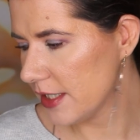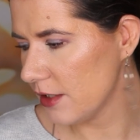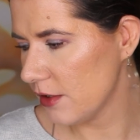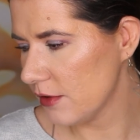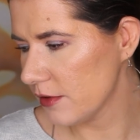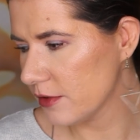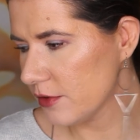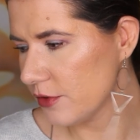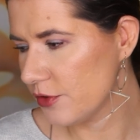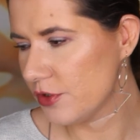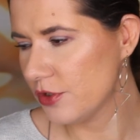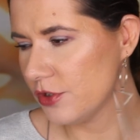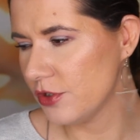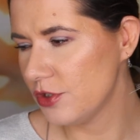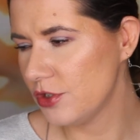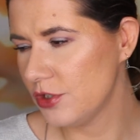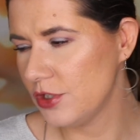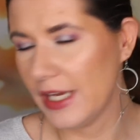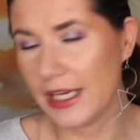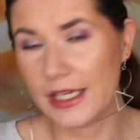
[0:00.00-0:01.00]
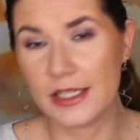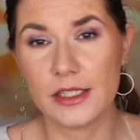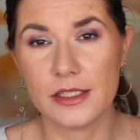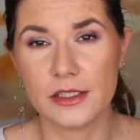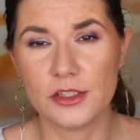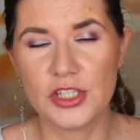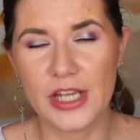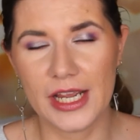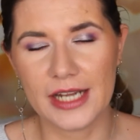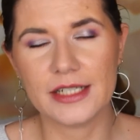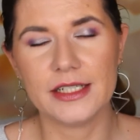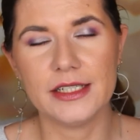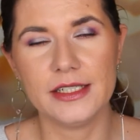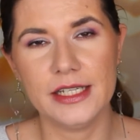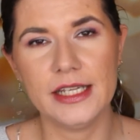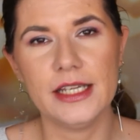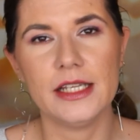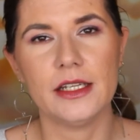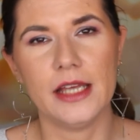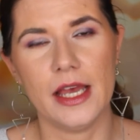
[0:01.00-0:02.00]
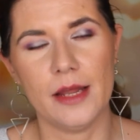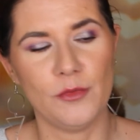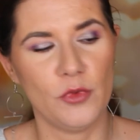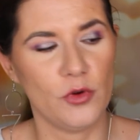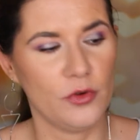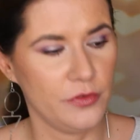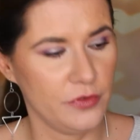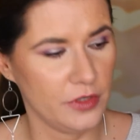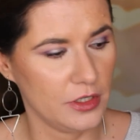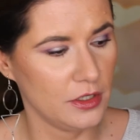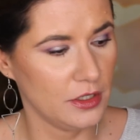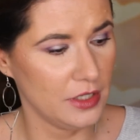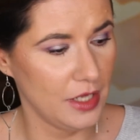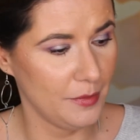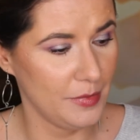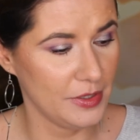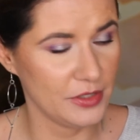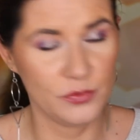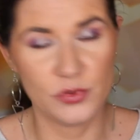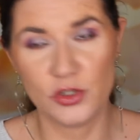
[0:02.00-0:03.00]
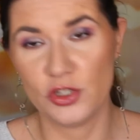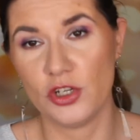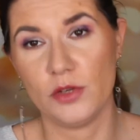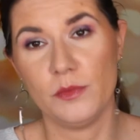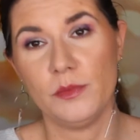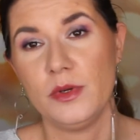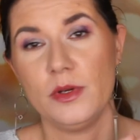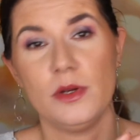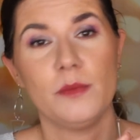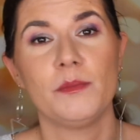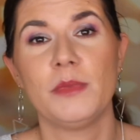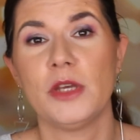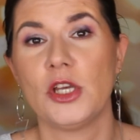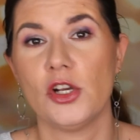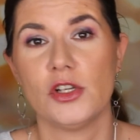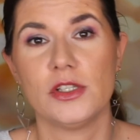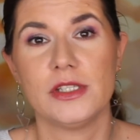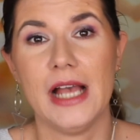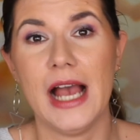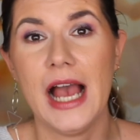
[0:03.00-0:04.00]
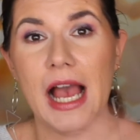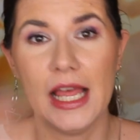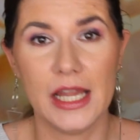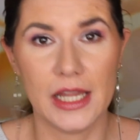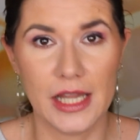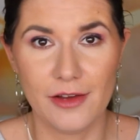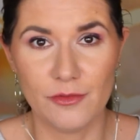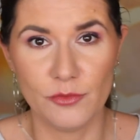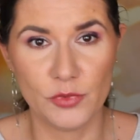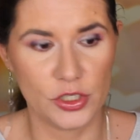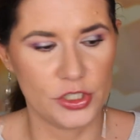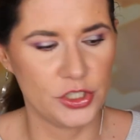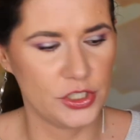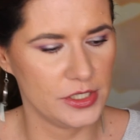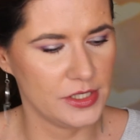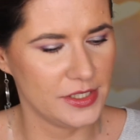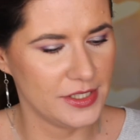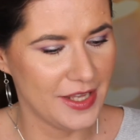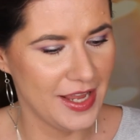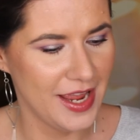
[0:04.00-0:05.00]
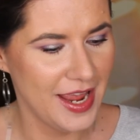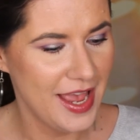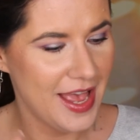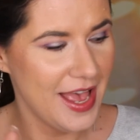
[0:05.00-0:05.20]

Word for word: and also Jaclyn Hill and Morphe collab, which, because I love brushes.